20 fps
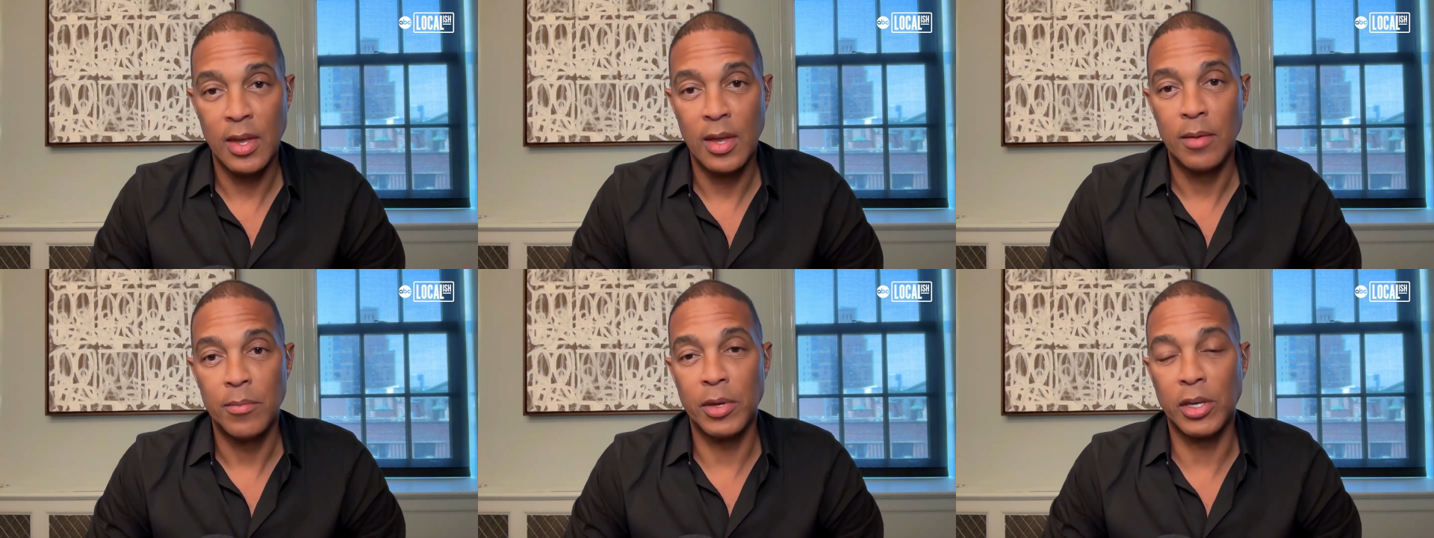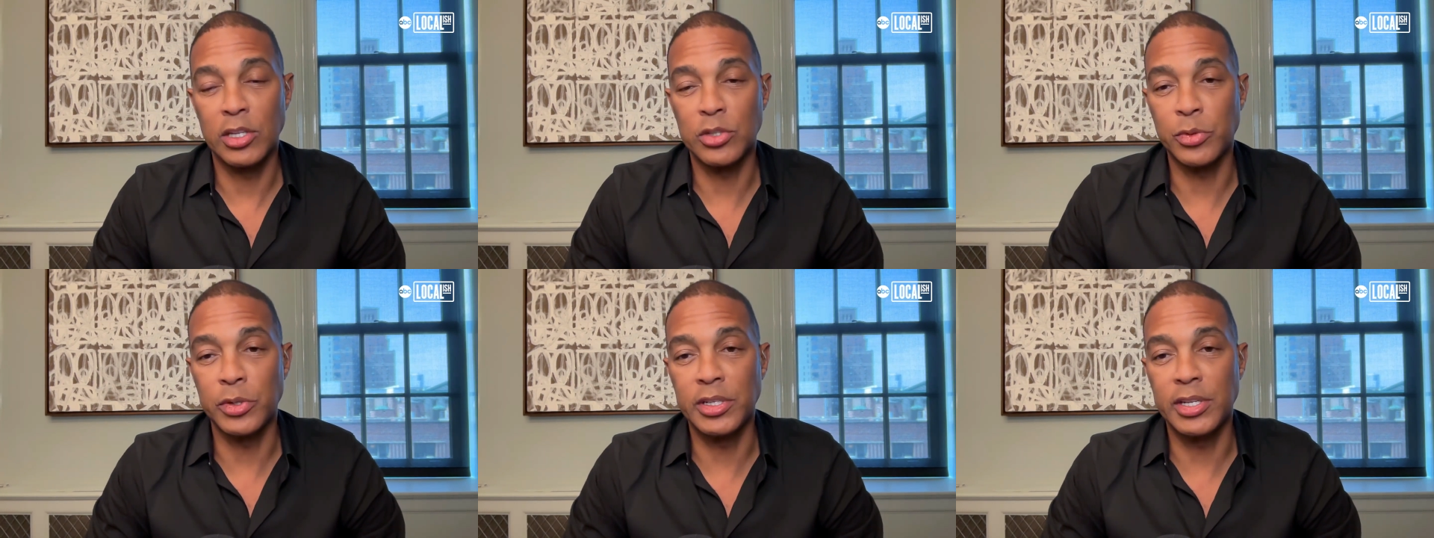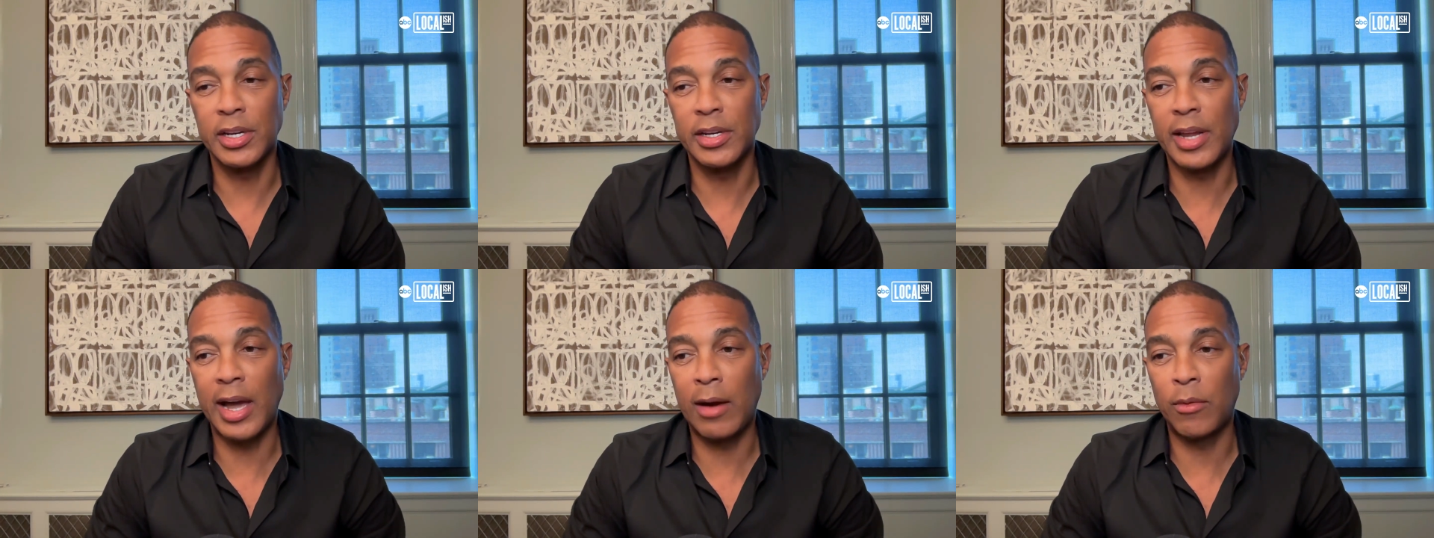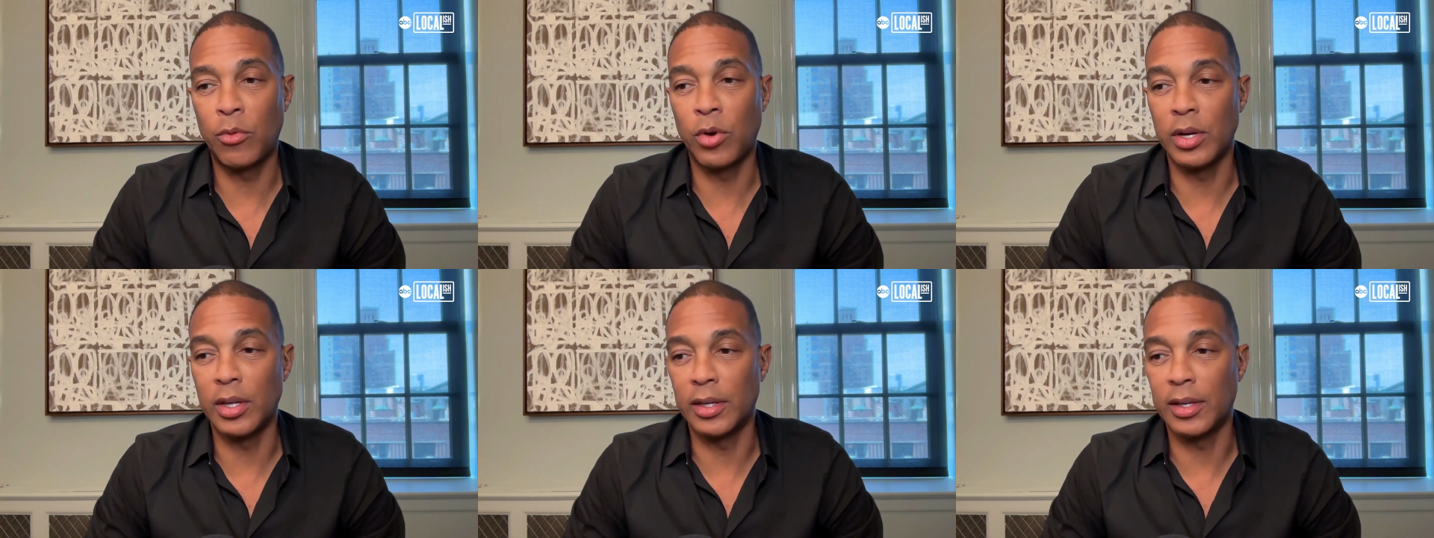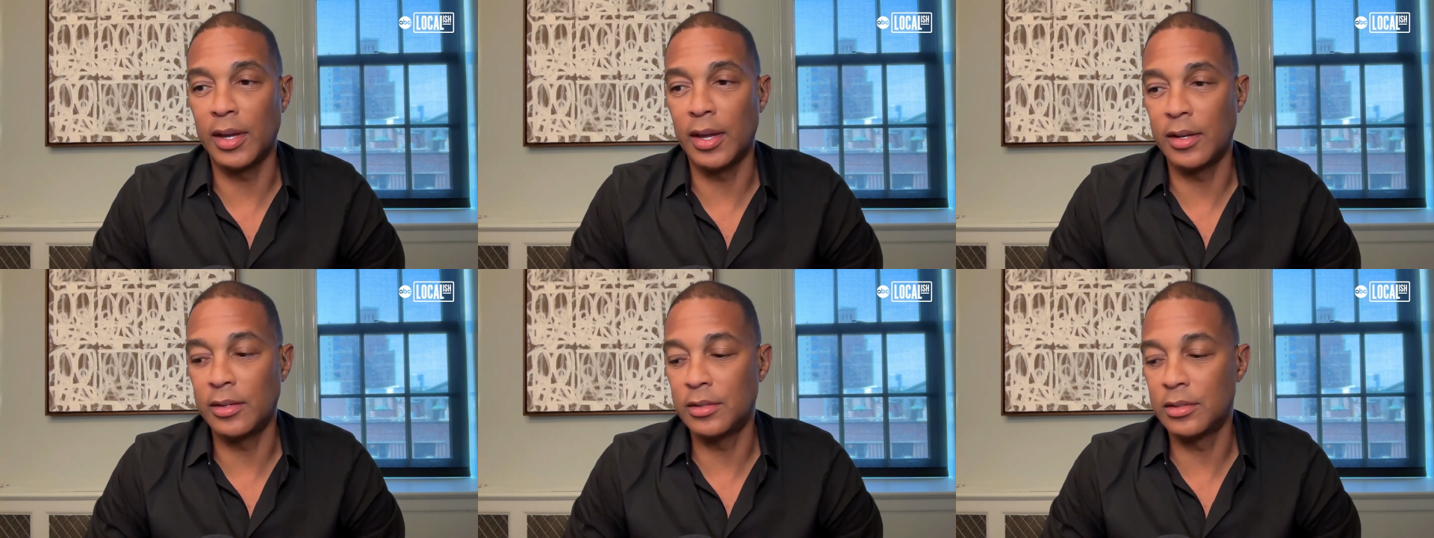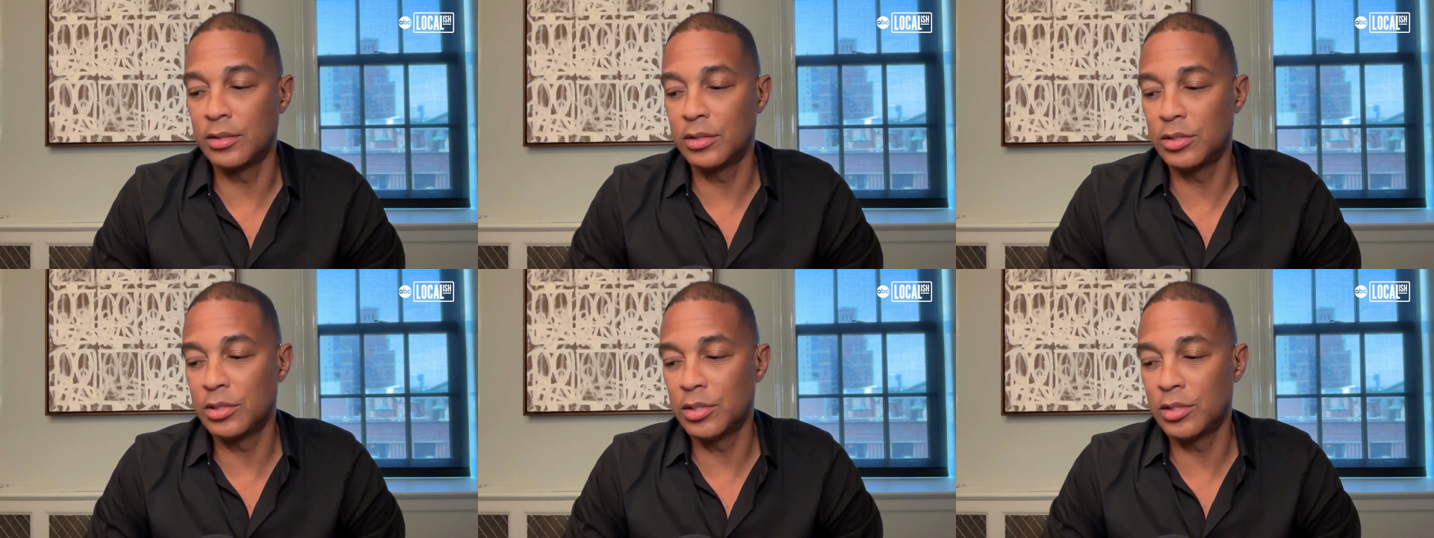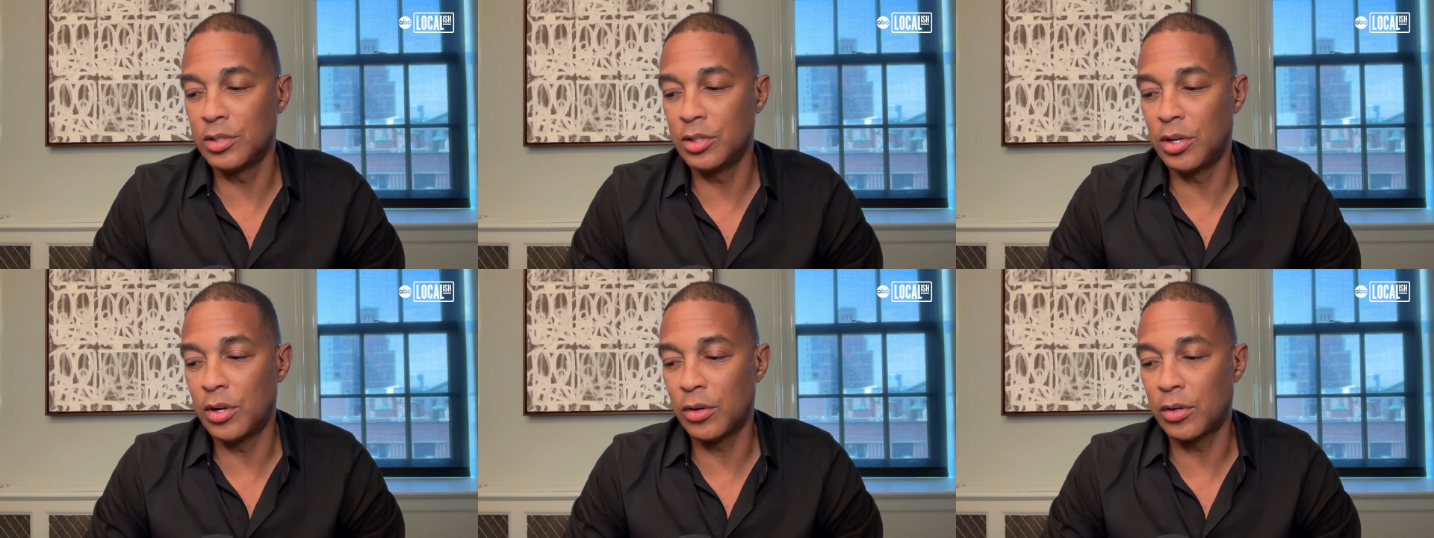because we did not want to get
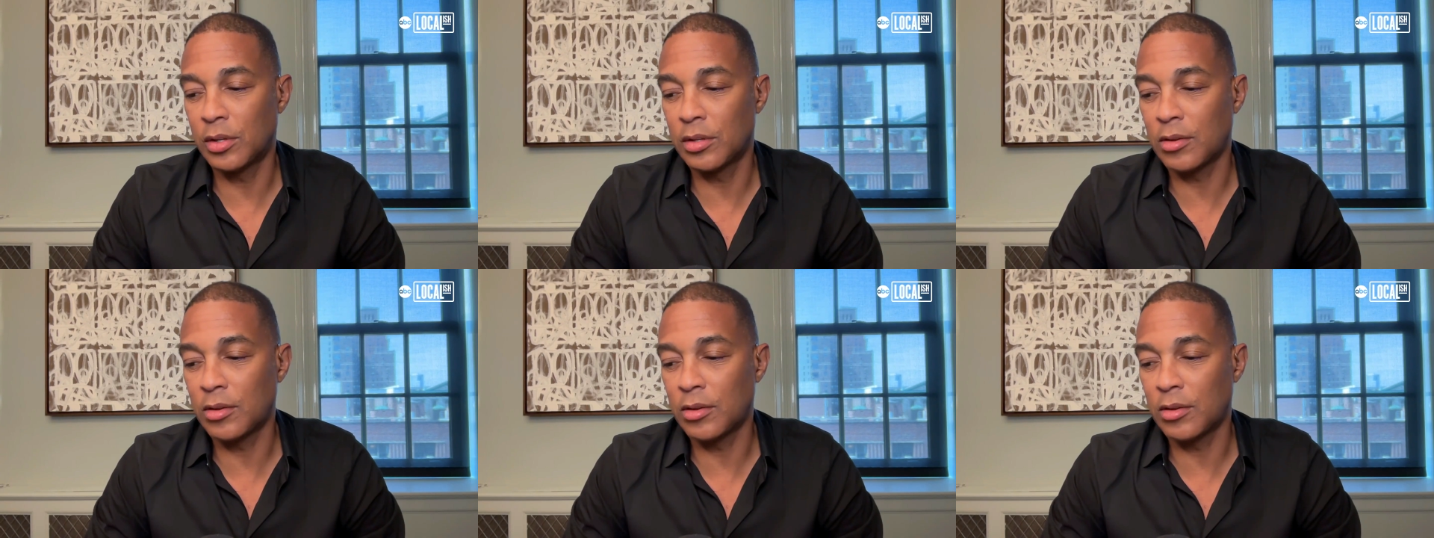you know